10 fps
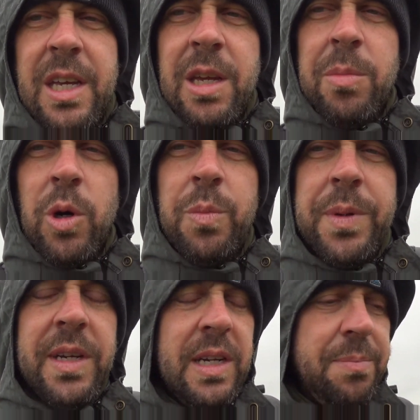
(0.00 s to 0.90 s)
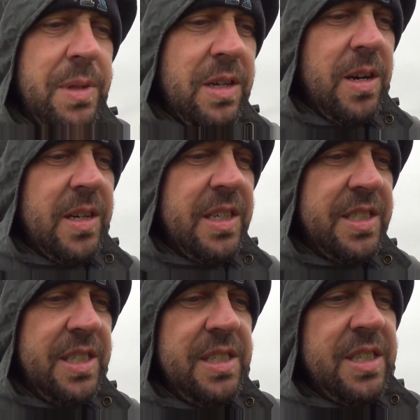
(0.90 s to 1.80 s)
him opening up the
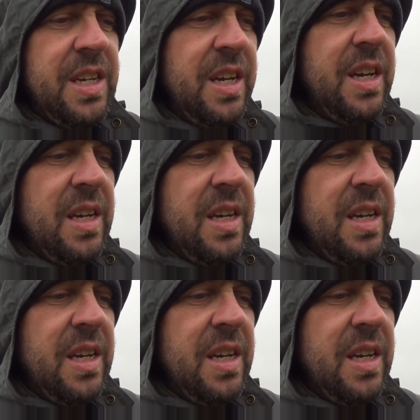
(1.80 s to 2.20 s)
carcasses,